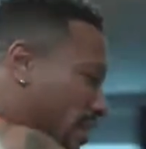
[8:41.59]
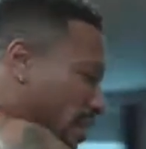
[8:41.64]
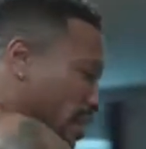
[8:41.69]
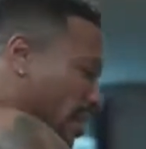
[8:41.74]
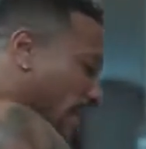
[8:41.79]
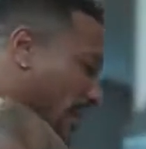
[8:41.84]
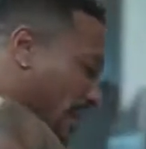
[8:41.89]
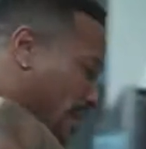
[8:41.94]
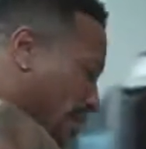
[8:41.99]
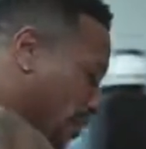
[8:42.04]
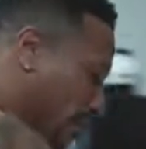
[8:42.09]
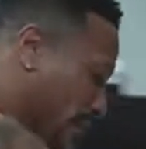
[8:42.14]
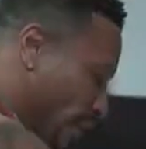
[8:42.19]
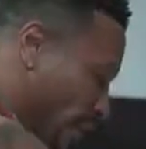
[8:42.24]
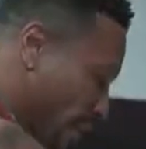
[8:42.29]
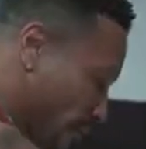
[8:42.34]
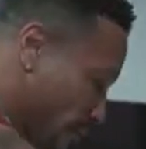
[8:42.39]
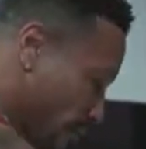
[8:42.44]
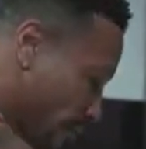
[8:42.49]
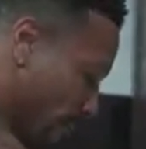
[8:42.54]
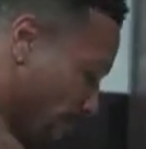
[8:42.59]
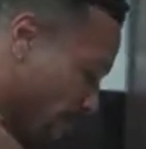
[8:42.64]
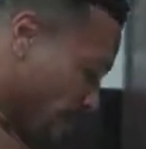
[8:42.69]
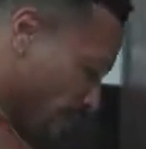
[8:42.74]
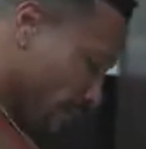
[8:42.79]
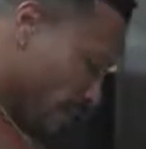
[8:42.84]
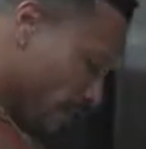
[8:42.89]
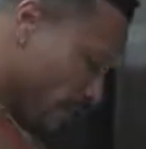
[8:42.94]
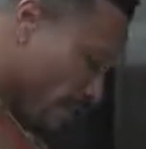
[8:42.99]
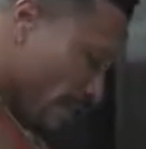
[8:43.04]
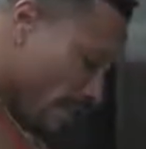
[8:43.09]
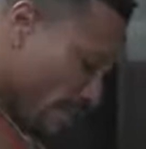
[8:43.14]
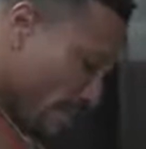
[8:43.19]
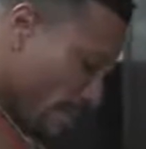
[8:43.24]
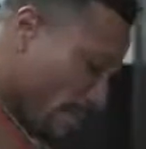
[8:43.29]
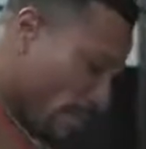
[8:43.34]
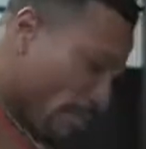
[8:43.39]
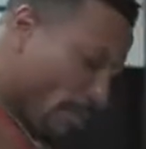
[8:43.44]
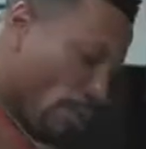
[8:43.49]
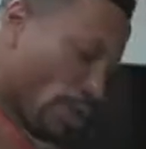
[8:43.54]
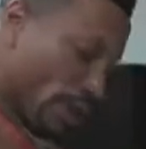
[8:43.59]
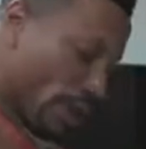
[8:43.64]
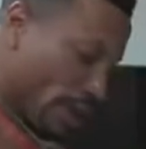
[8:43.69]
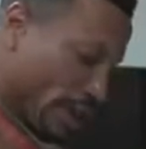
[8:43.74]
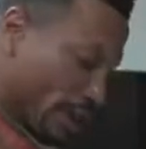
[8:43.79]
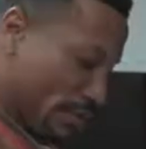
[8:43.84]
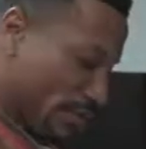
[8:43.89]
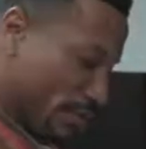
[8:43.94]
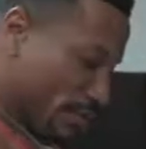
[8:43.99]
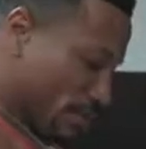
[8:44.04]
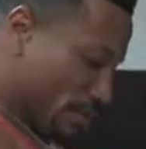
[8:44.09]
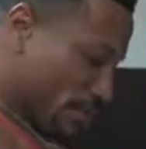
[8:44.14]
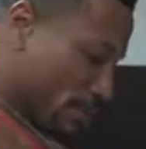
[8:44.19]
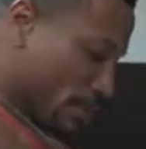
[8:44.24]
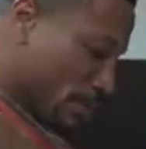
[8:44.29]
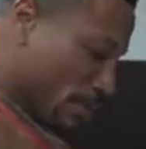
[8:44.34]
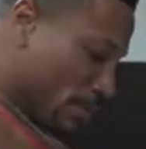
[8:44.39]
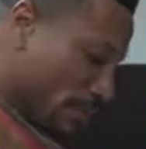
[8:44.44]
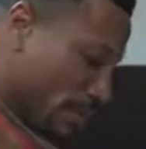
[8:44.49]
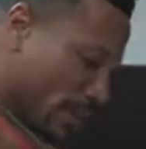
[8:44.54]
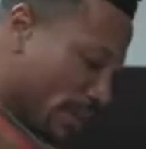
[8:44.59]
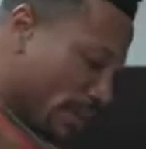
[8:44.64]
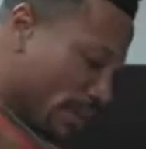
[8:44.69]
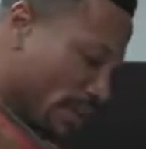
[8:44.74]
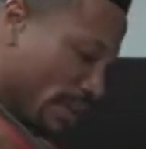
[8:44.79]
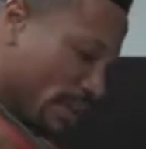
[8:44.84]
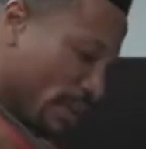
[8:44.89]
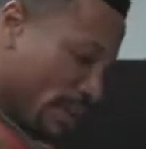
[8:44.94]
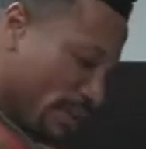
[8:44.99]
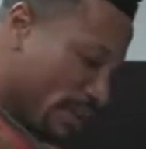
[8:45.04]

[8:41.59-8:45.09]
Today is a very boring meal plan.